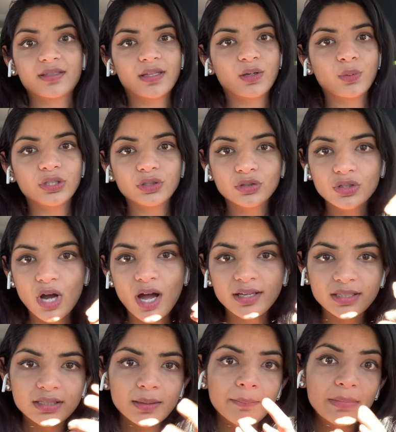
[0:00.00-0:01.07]
Like when you're not
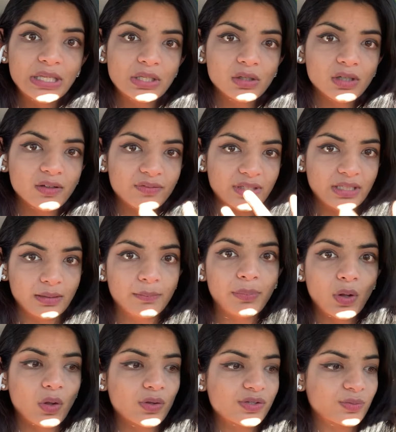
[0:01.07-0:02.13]
in the middle of an
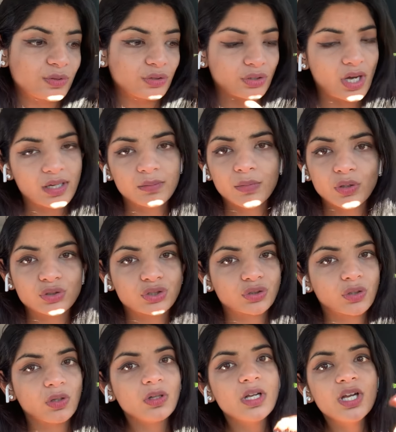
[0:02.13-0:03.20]
impulse, when you're not
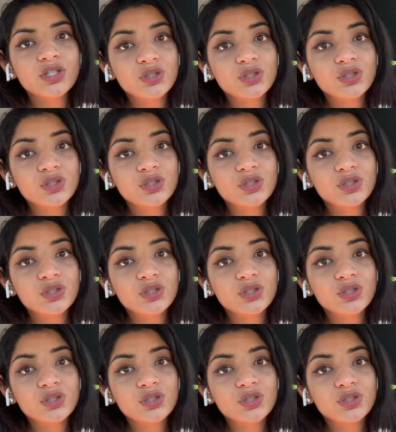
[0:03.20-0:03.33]
emotional.